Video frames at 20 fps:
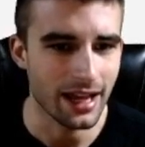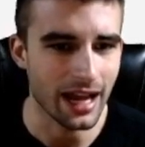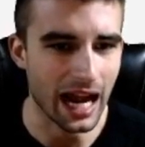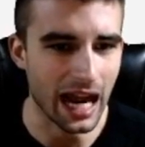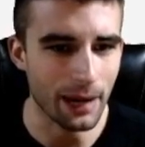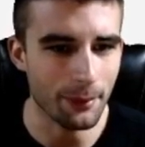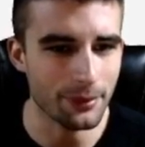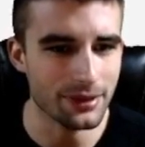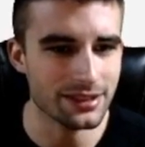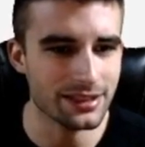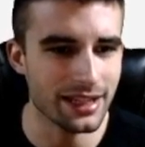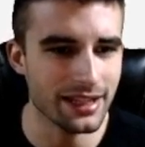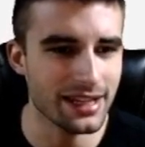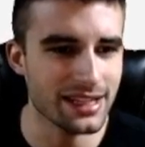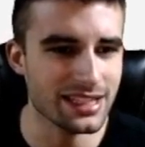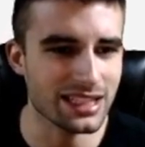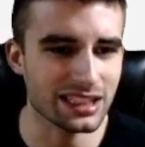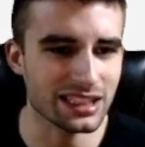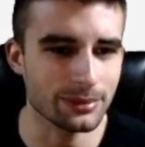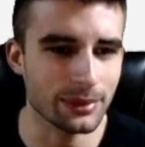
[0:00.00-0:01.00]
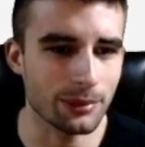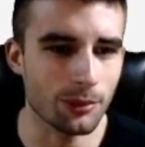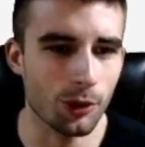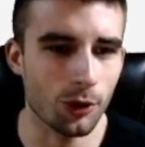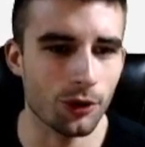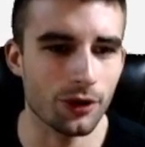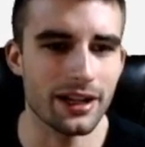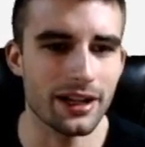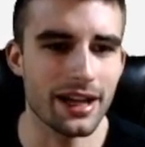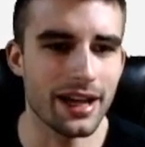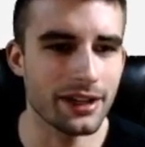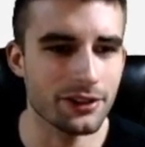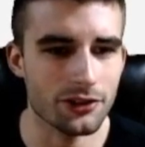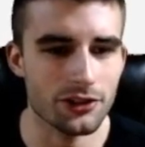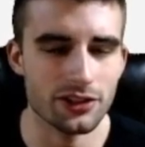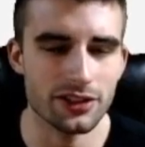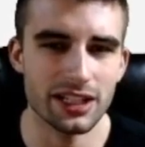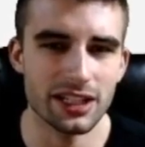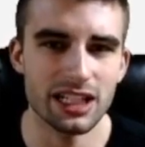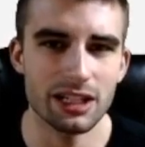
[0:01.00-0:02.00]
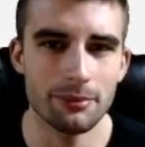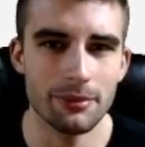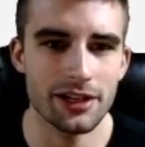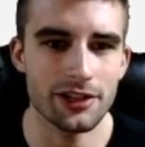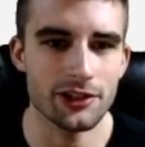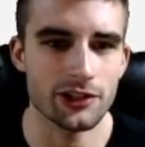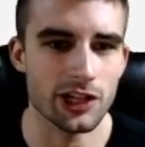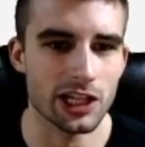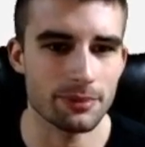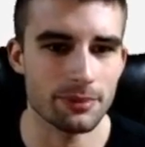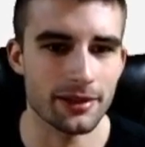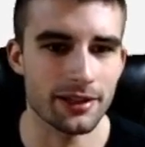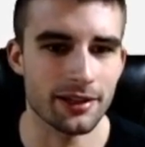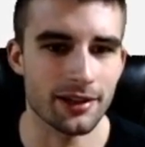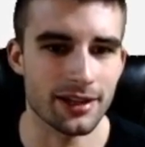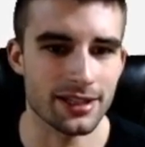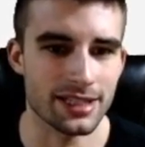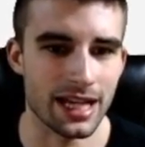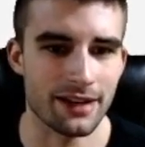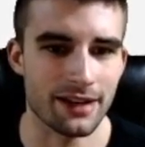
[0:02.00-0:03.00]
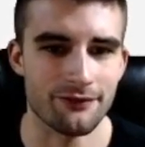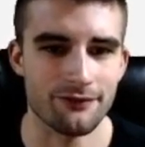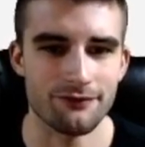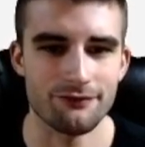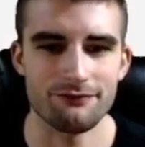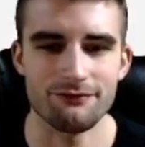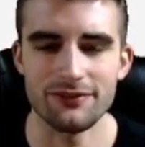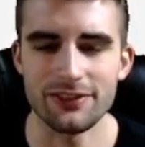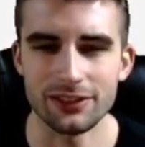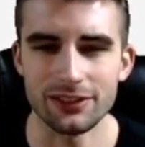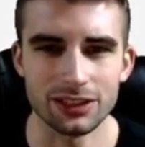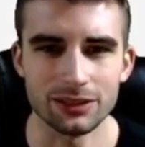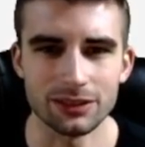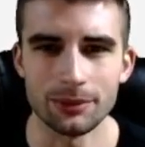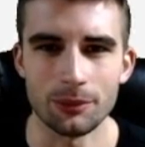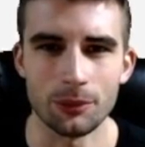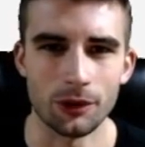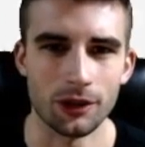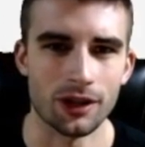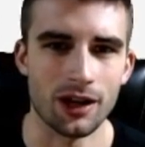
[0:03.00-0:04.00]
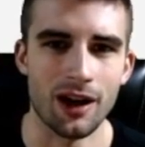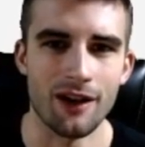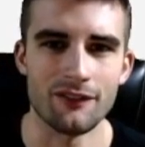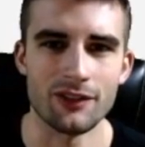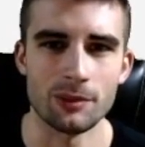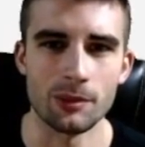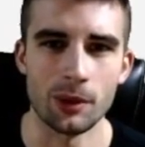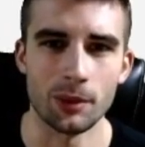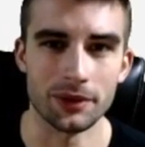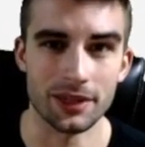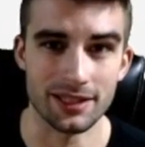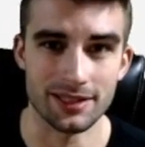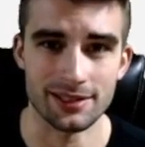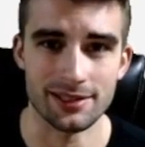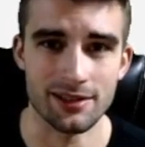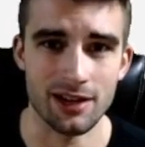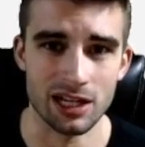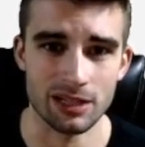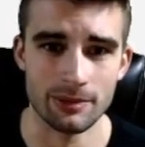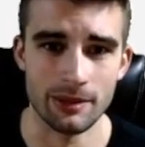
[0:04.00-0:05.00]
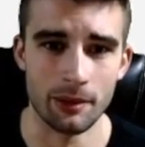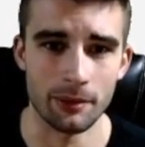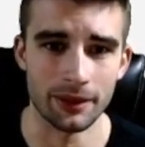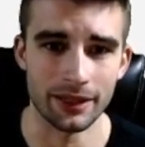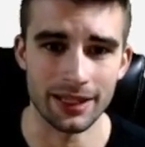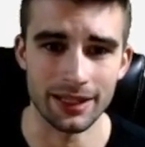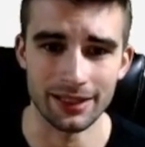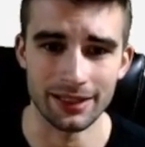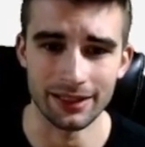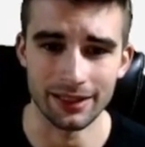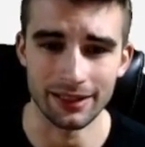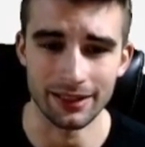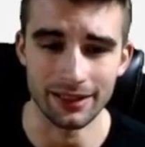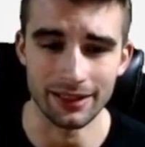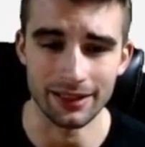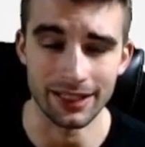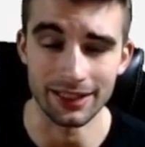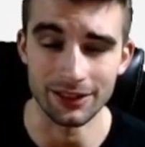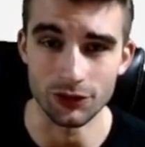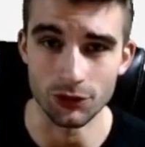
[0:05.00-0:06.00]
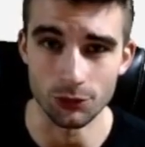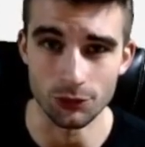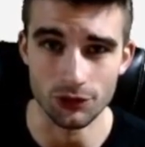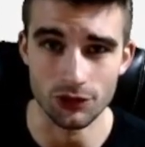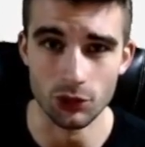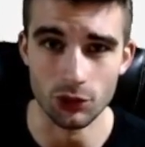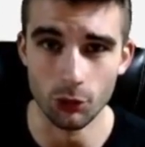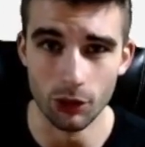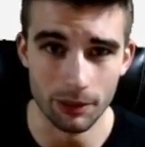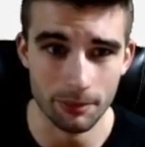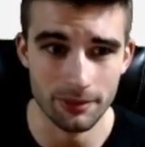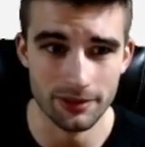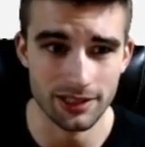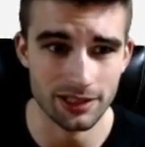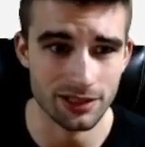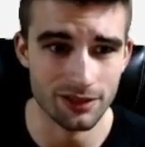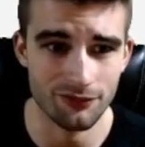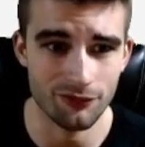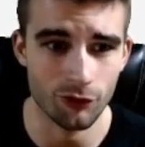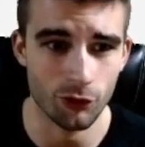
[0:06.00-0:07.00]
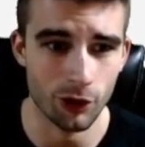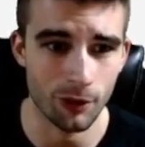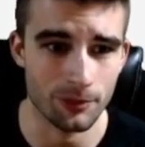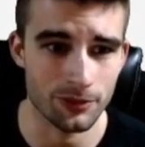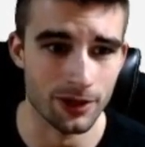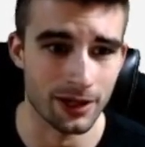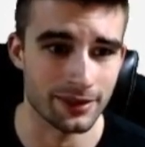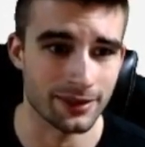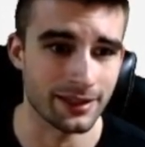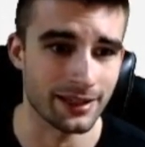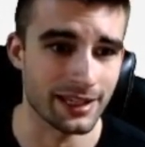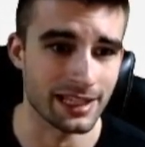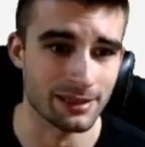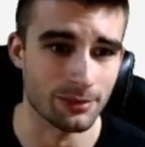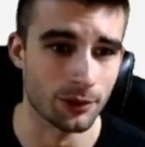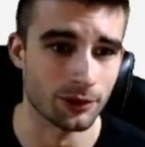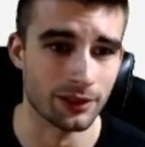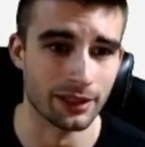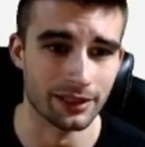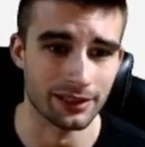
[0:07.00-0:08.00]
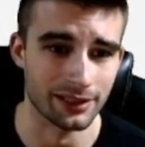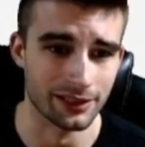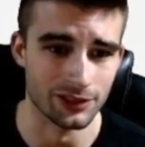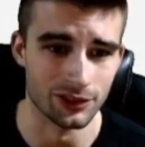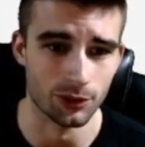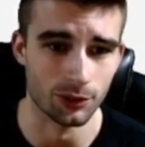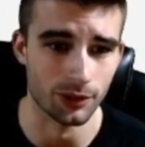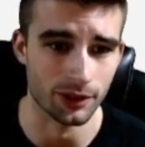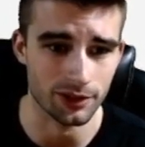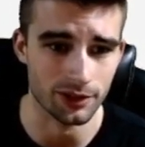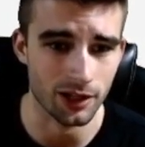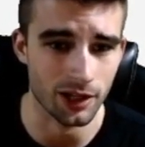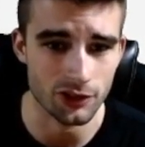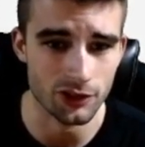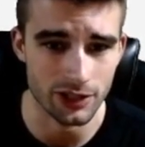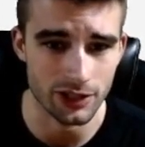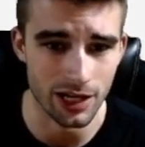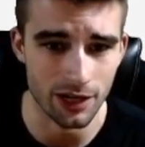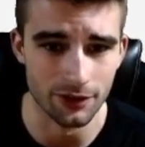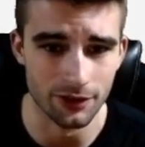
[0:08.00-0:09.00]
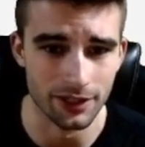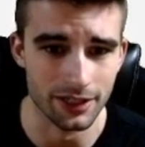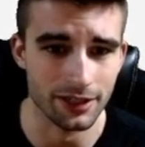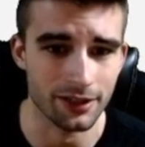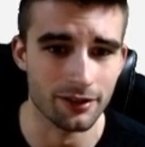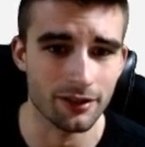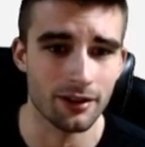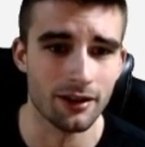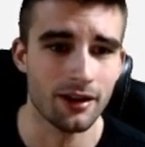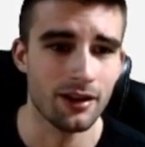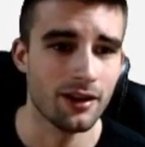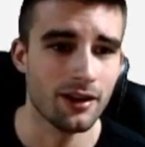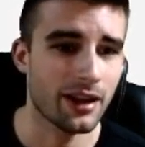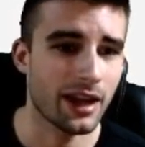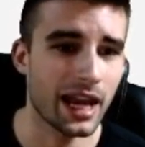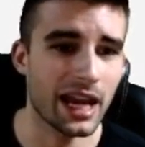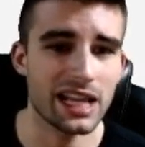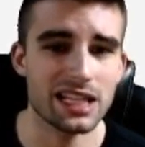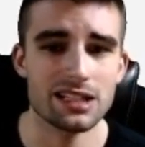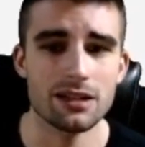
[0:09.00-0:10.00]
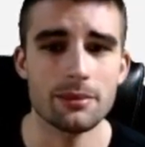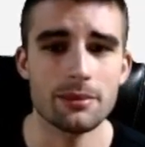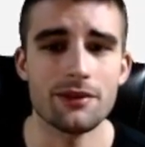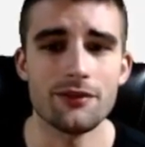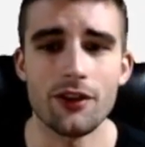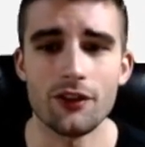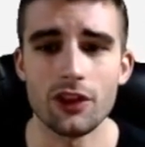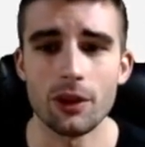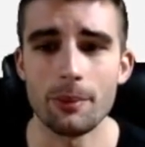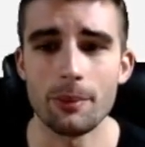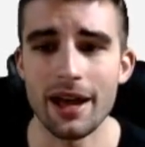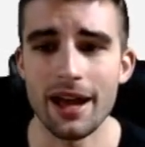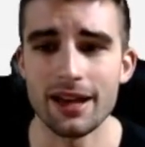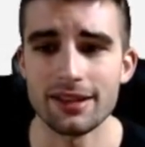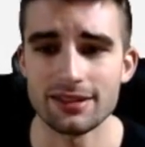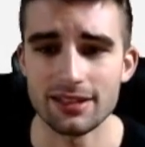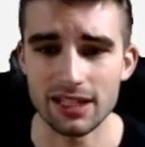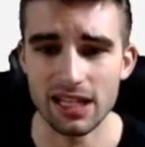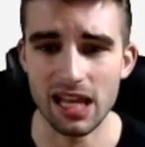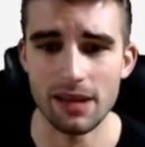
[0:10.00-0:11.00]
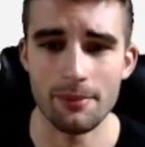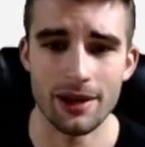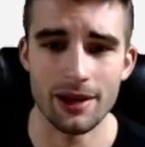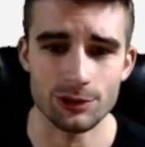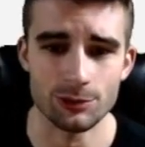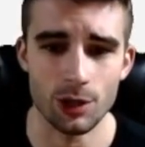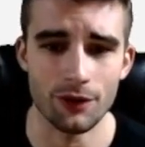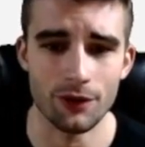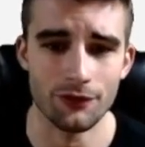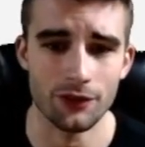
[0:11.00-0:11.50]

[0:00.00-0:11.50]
I would say he's a little bit more interesting to me just because I feel a little bit more comfortable with the Seahawks being able to getting into scoring position for him, so I think he's more likely to score a touchdown here, and he's going to be involved in the passing game as well.